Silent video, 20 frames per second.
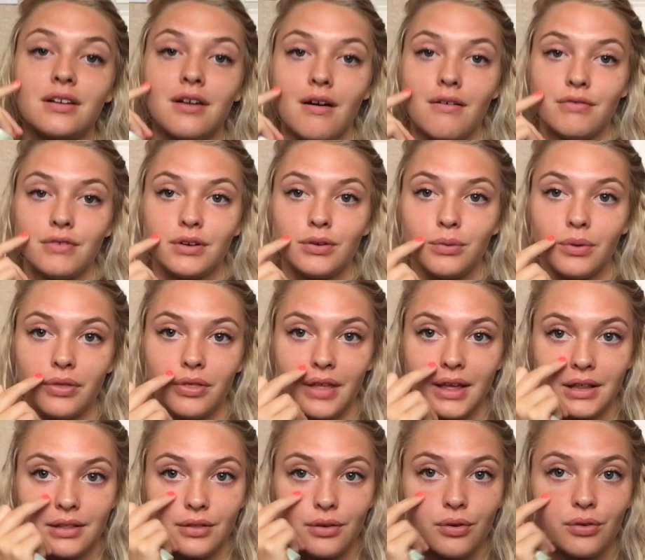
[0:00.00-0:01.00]
covered with
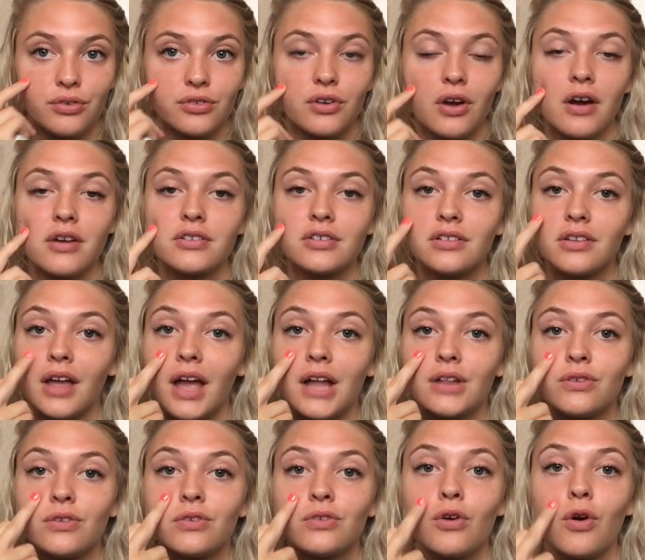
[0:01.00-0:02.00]
like little scars because I
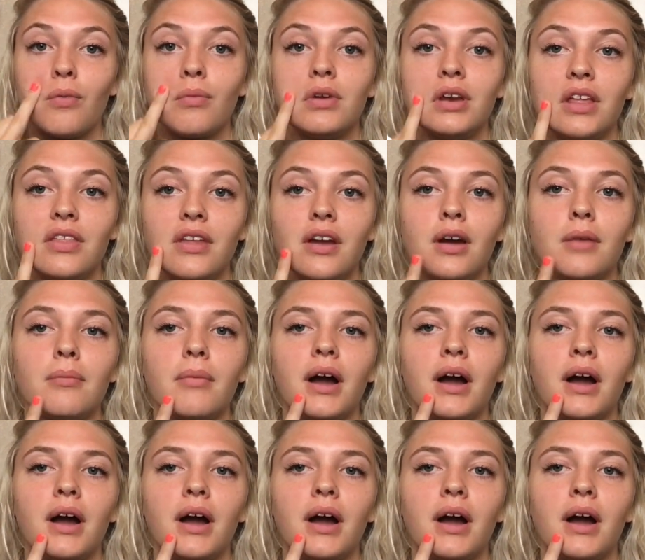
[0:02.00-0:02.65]
had so many there.